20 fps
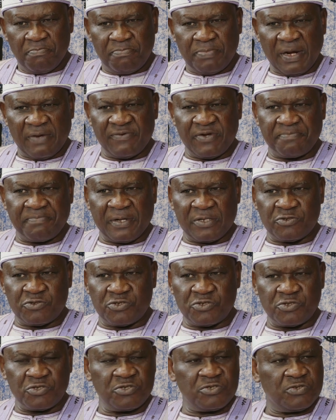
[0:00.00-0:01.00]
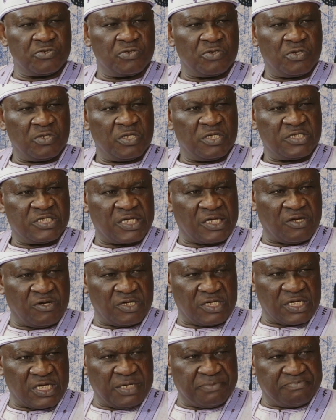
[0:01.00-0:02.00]
Private Patrol
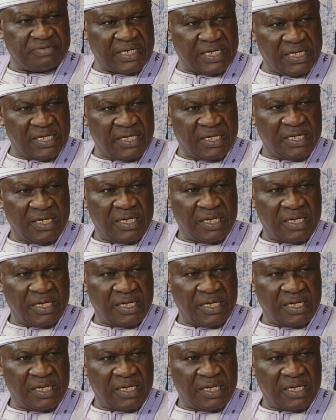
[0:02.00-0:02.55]
Security Company.